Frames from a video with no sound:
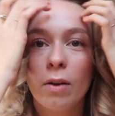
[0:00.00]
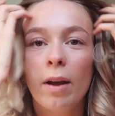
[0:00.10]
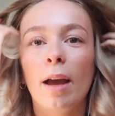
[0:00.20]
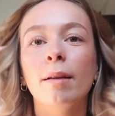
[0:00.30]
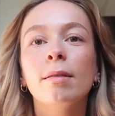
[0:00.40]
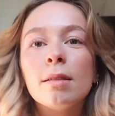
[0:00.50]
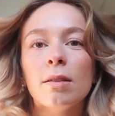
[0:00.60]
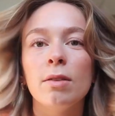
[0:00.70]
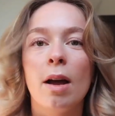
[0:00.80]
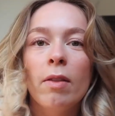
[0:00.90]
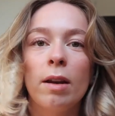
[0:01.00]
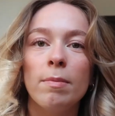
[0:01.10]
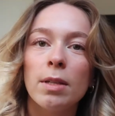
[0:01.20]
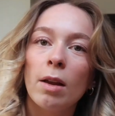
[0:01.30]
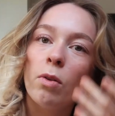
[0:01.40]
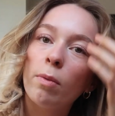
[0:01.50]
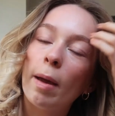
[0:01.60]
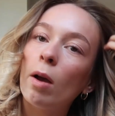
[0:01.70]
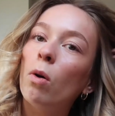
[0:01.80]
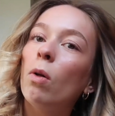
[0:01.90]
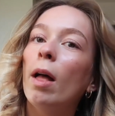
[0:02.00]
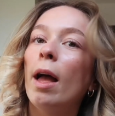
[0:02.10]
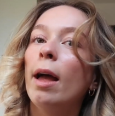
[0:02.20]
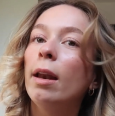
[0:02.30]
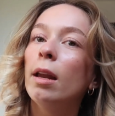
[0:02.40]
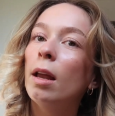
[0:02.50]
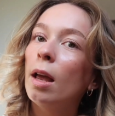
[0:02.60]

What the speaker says: Okay, so now that I'm done with my whole head,